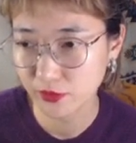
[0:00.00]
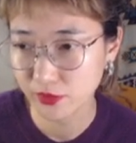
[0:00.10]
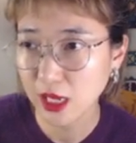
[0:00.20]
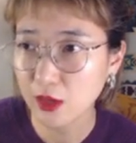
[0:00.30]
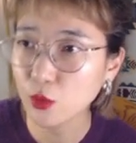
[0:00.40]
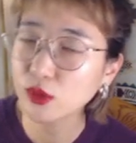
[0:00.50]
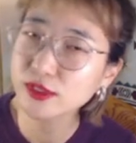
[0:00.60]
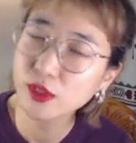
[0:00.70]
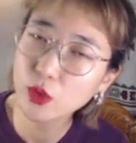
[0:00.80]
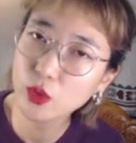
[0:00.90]
Now
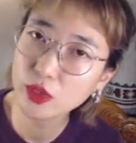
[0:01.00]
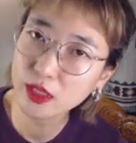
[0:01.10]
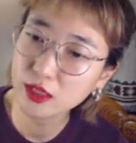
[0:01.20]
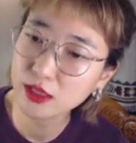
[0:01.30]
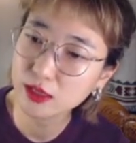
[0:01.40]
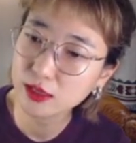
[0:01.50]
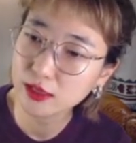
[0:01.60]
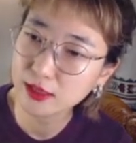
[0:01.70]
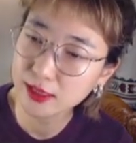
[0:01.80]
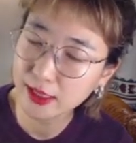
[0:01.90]
also
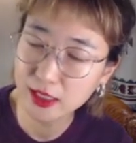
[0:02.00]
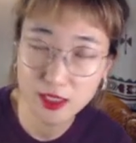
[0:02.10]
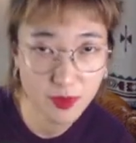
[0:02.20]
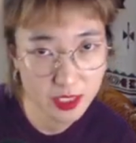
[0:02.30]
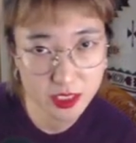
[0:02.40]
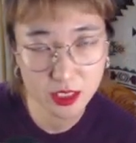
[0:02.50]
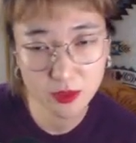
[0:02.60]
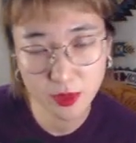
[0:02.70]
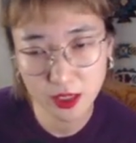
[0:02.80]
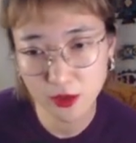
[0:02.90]
can
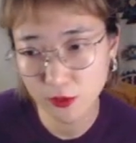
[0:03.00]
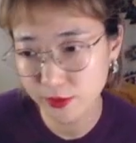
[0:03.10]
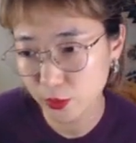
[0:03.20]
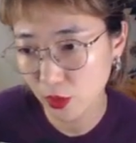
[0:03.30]
imagine many of you